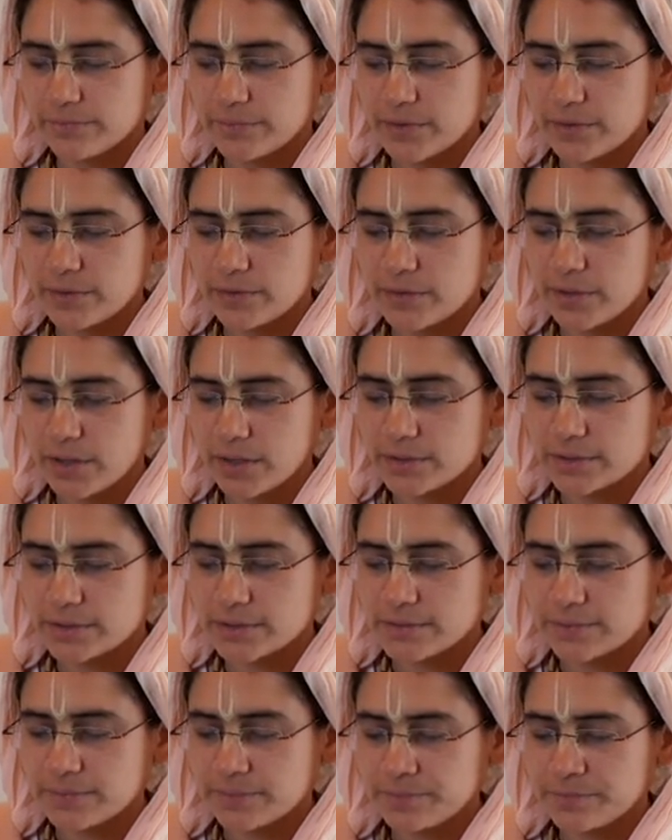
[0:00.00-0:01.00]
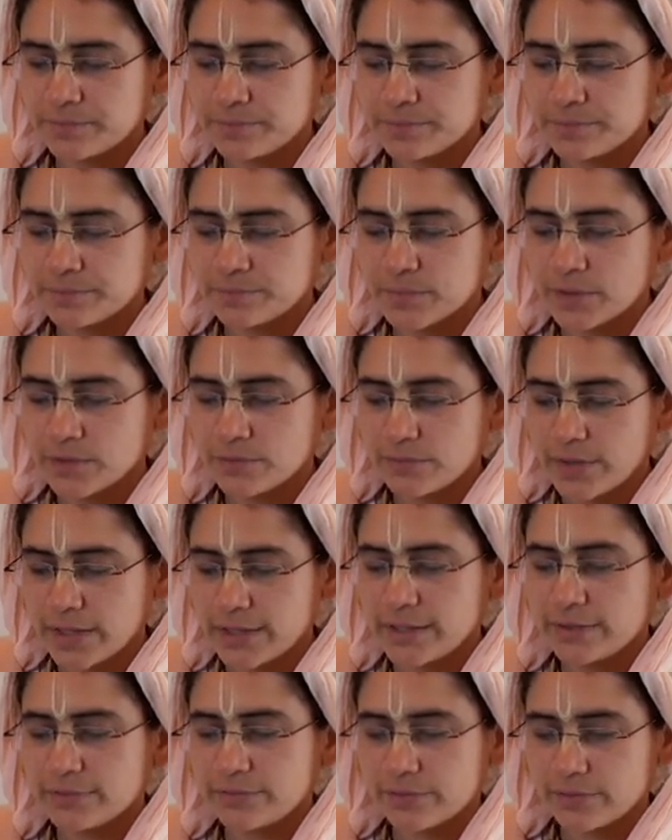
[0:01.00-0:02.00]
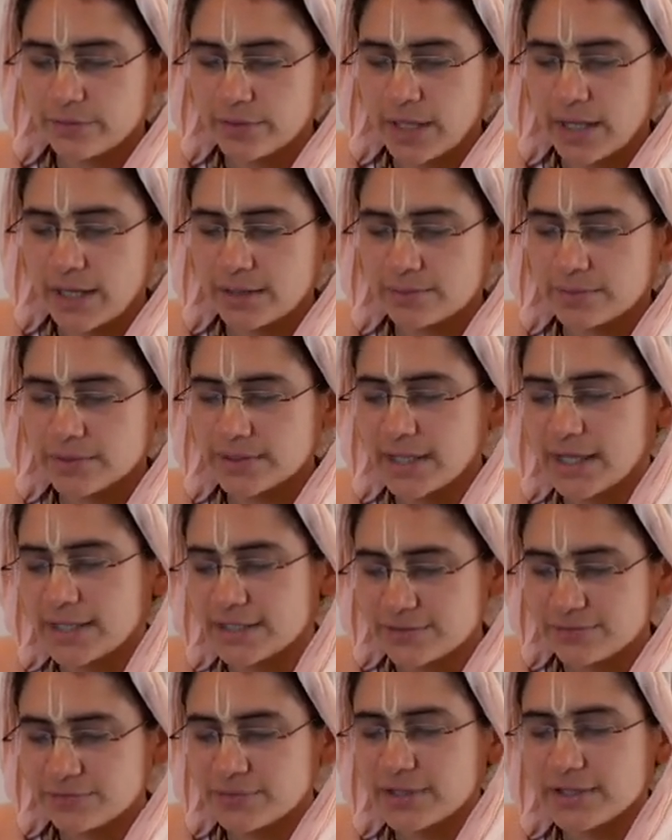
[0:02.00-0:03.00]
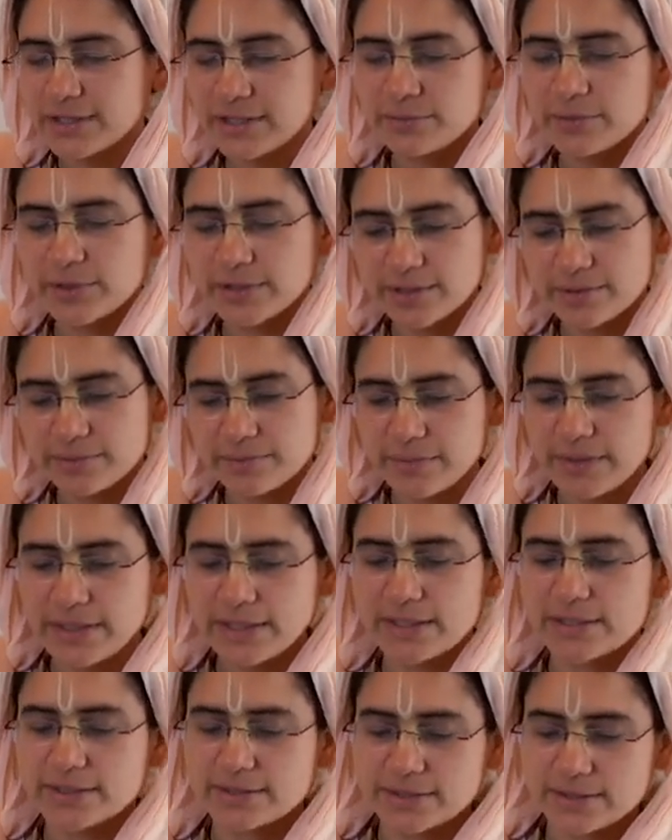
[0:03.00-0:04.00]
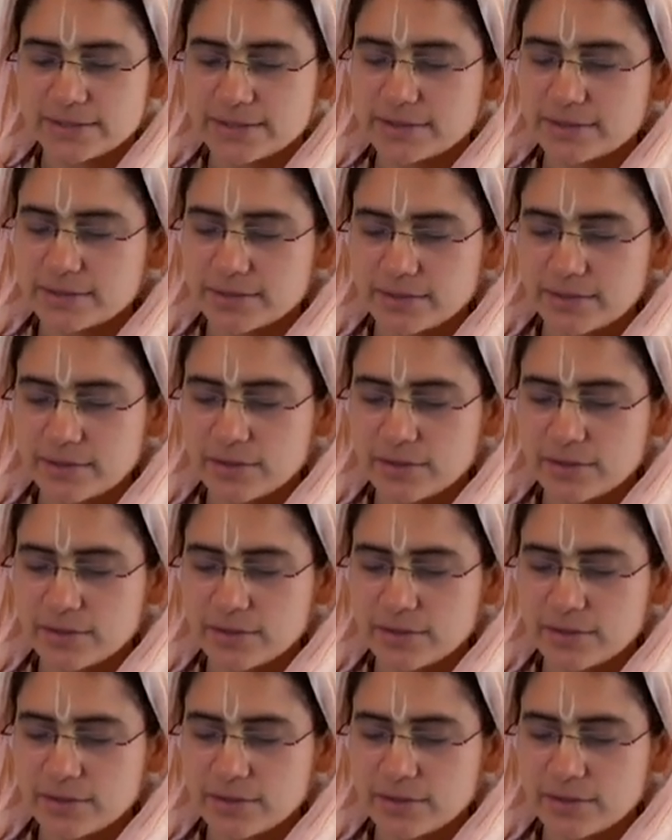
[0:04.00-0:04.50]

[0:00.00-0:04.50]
they're not ready for that. But that's really what it means,